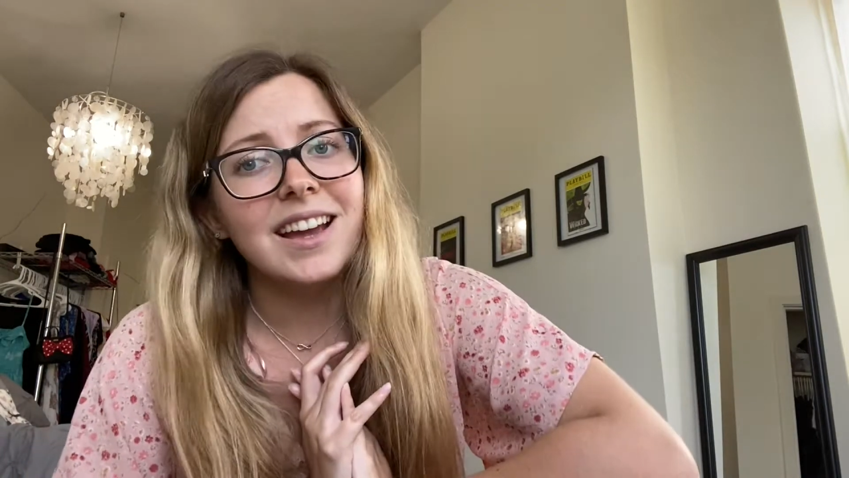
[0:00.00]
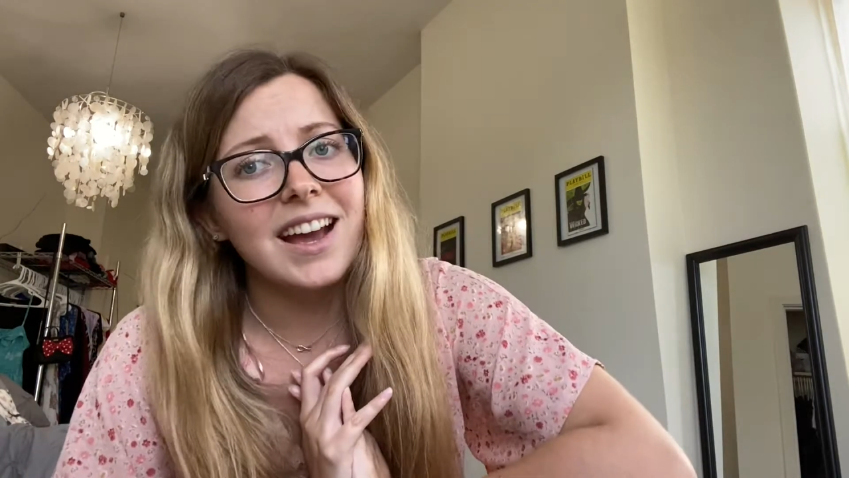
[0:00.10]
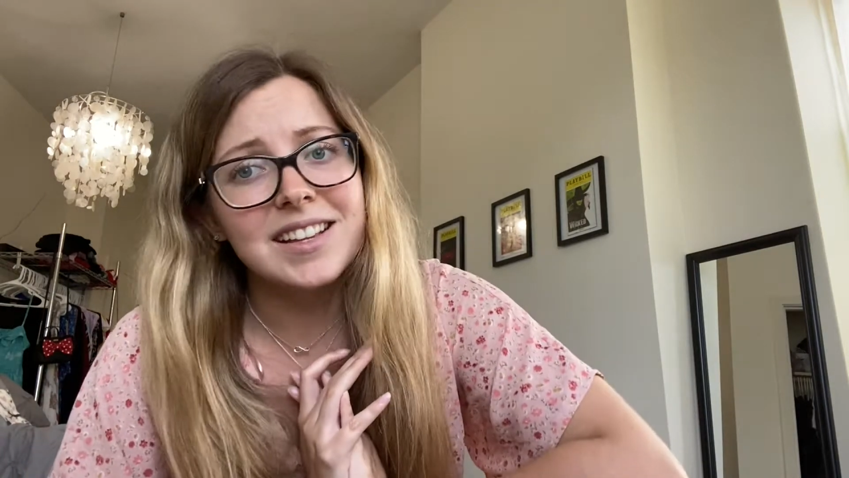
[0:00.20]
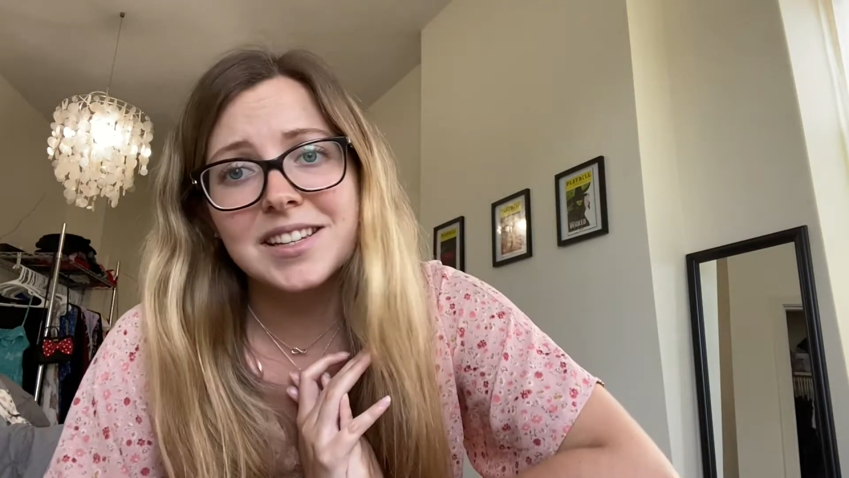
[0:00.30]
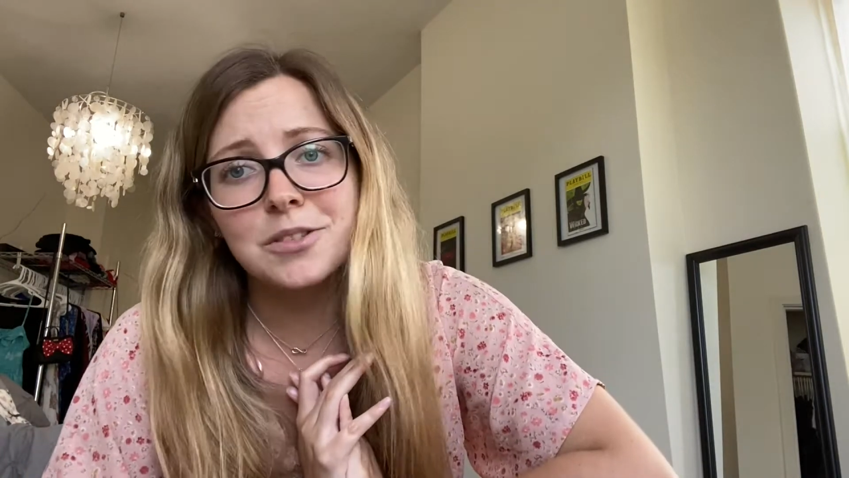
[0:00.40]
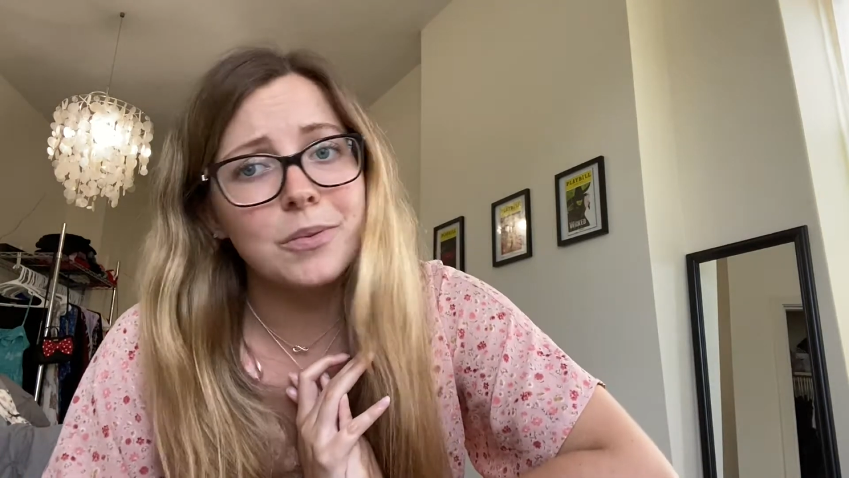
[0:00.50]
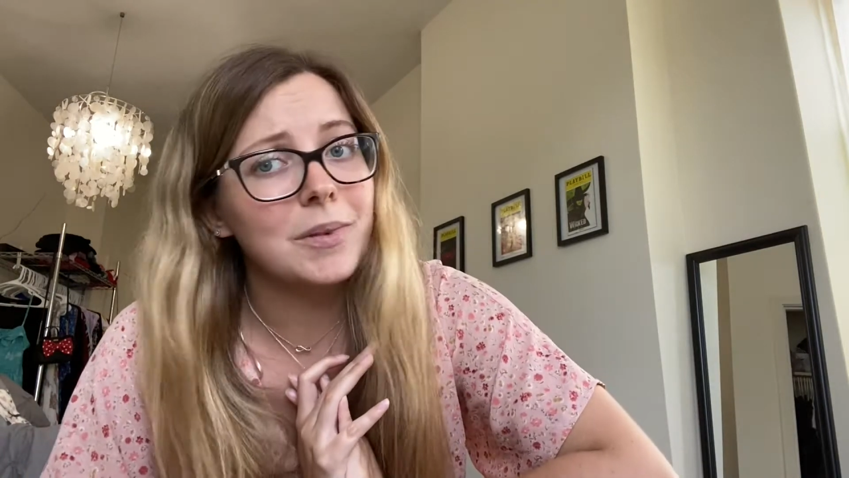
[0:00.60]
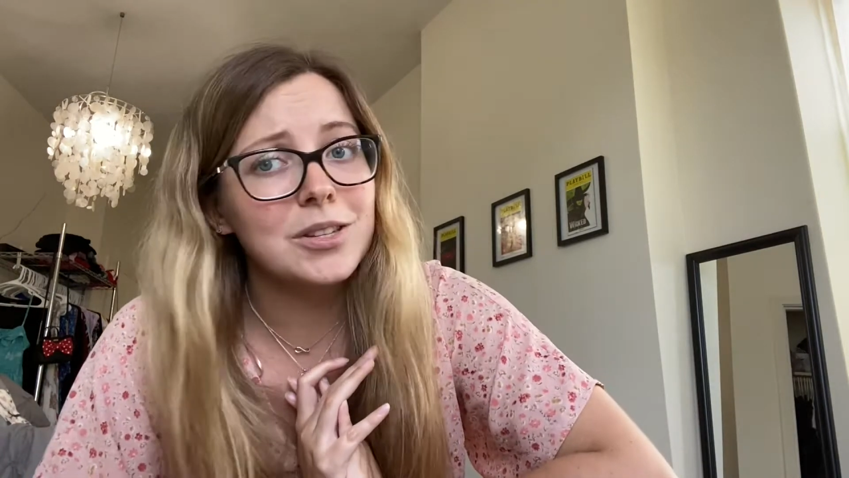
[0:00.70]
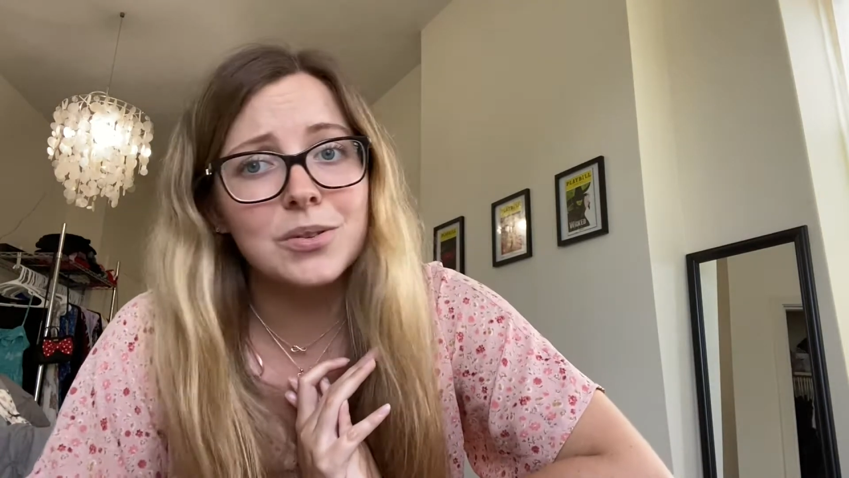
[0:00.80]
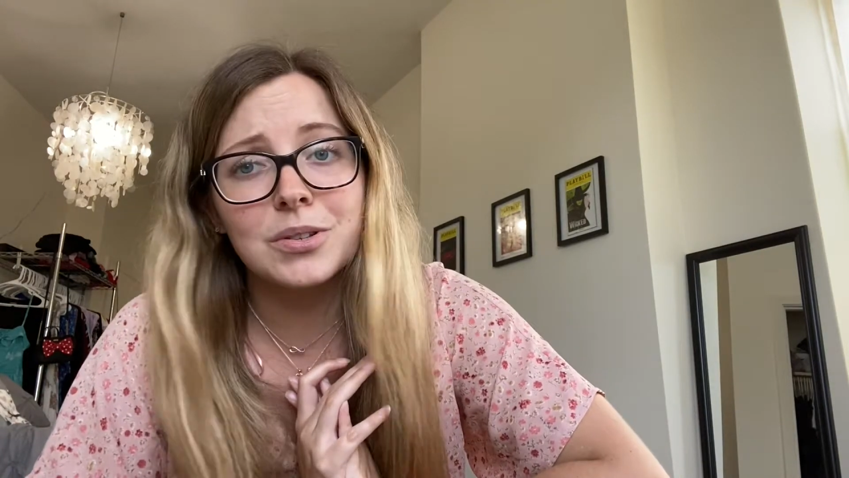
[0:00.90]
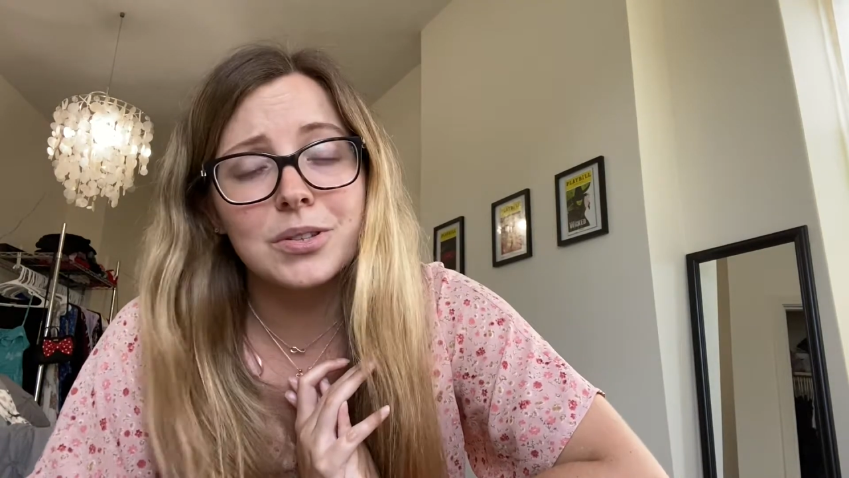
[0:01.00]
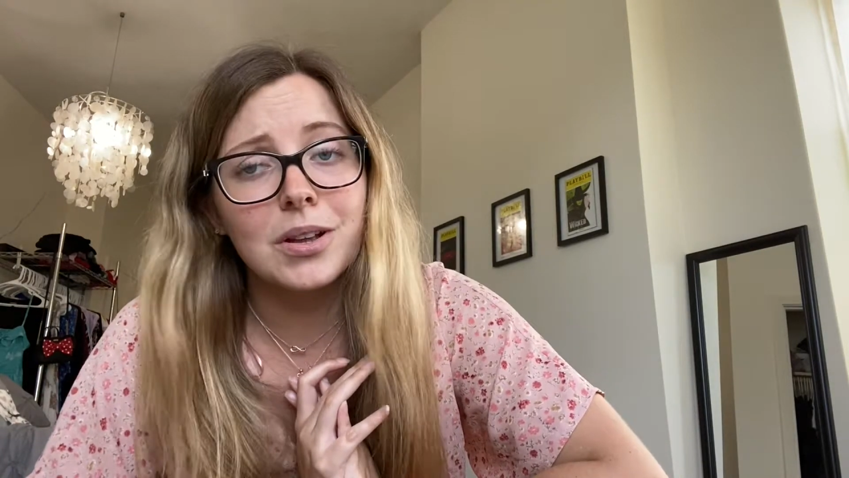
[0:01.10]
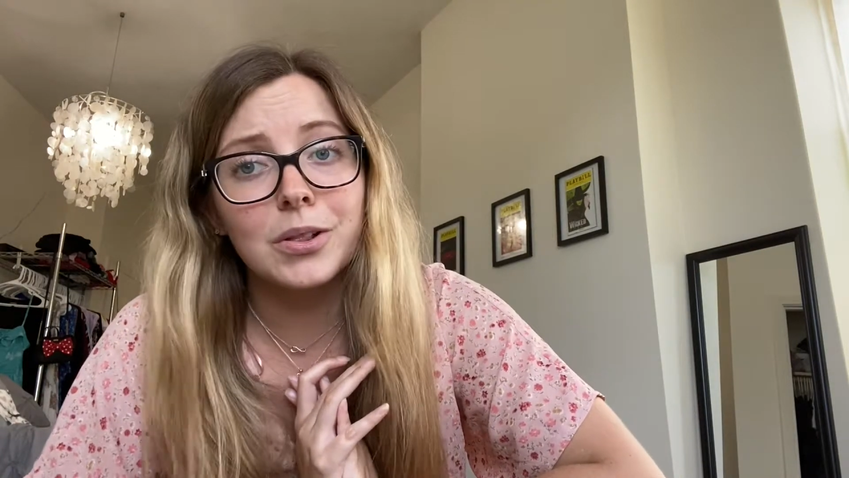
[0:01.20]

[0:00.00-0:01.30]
as is with my students'